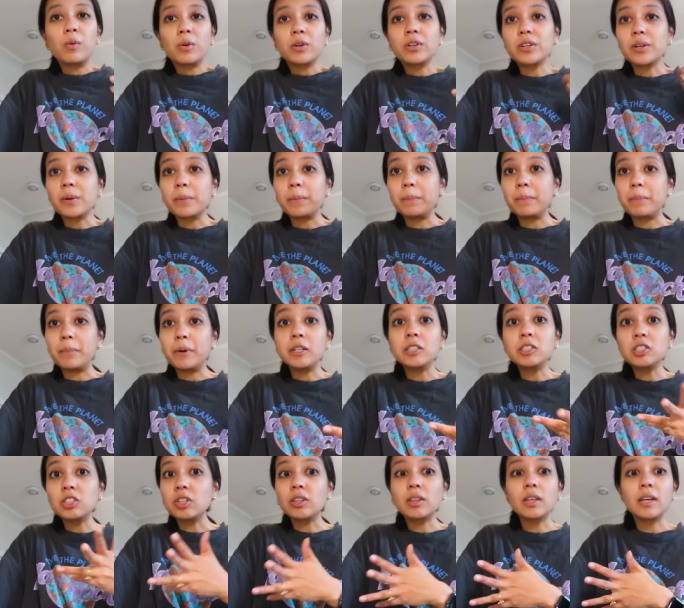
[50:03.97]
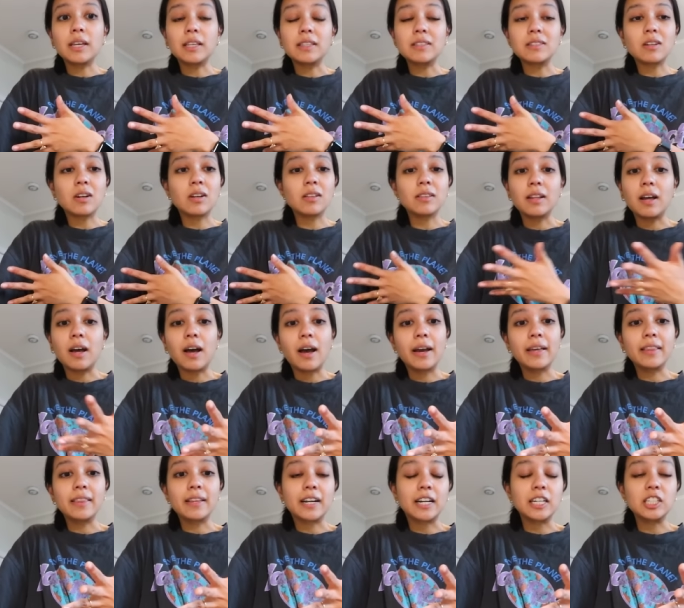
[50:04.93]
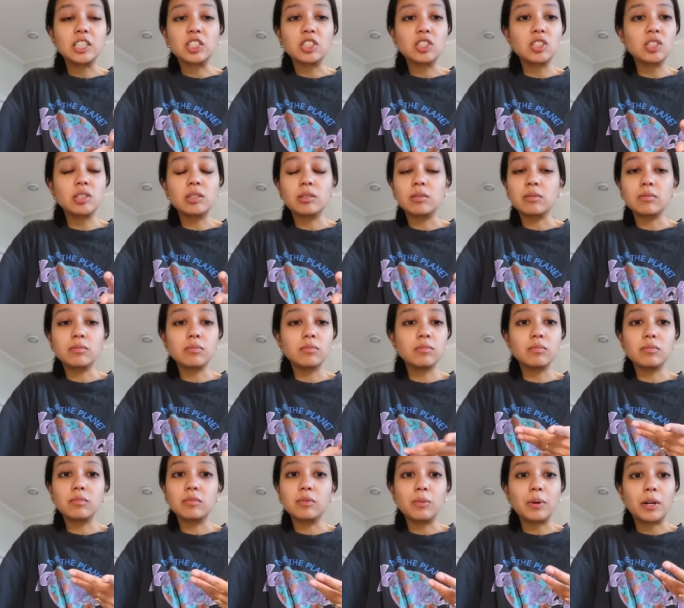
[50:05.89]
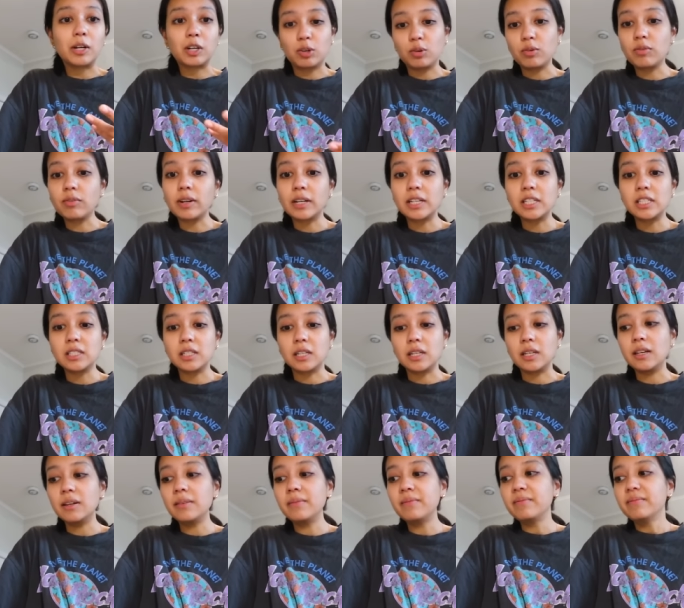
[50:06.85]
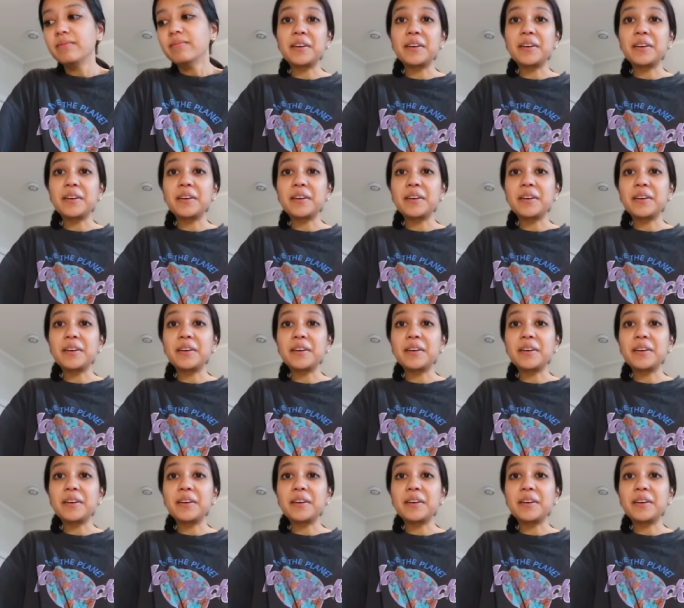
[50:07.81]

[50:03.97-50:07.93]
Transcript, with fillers: ordered a bunch of things online, like I just went crazy.